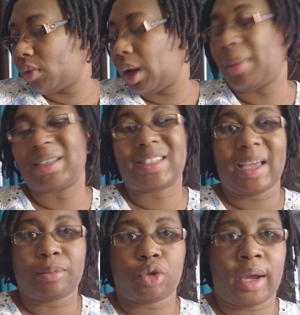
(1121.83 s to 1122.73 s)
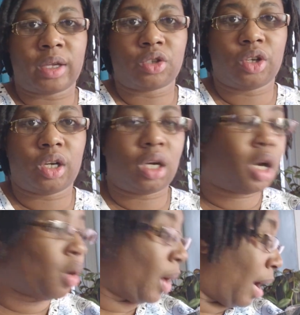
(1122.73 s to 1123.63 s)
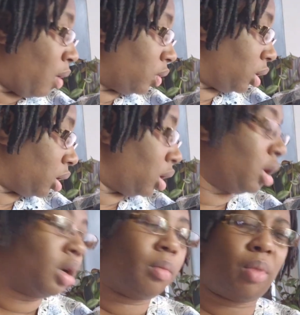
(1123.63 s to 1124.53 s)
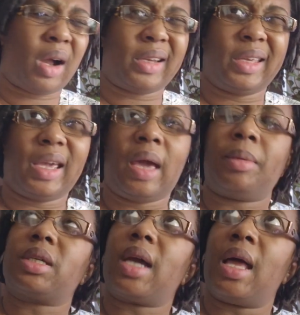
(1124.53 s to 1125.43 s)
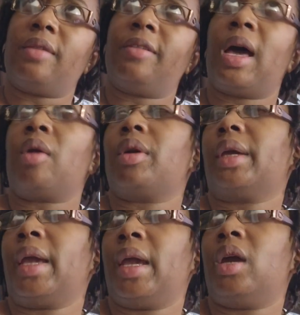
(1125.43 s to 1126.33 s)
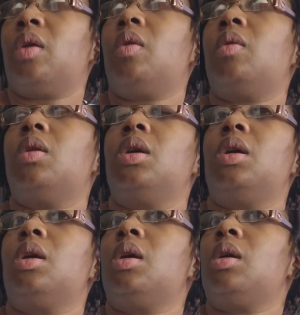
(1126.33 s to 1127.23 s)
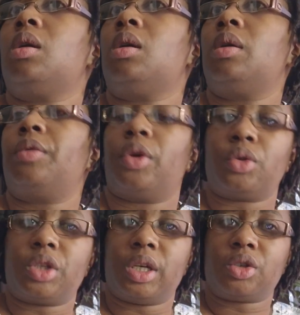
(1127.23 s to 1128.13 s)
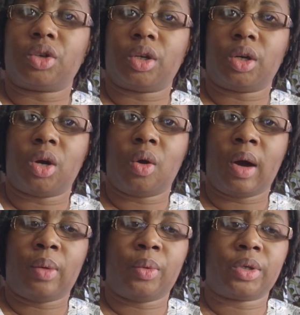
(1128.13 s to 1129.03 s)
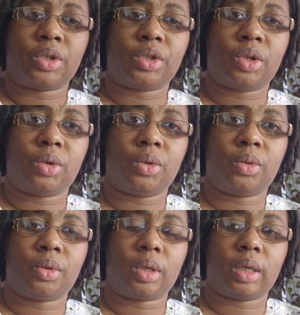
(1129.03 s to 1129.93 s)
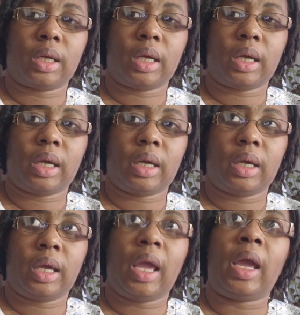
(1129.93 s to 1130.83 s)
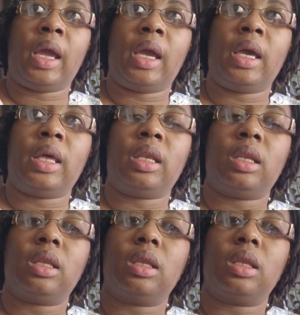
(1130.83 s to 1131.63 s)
my snapdragons are going to go out. Broccoli, cabbage, cauliflower, kale, those things are going to go out winter sowed. And